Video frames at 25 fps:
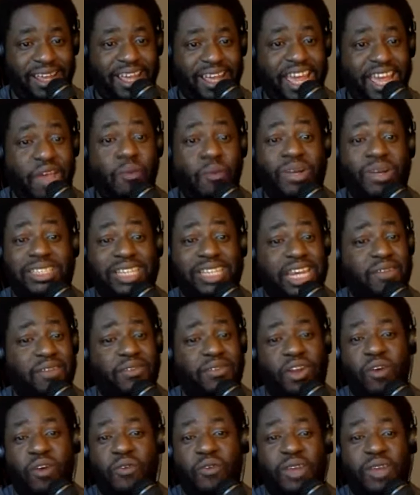He wasn't even
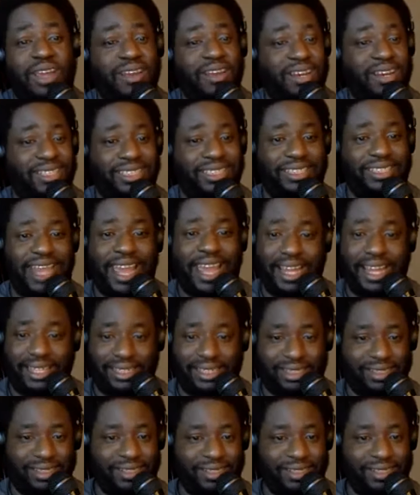over here in the states.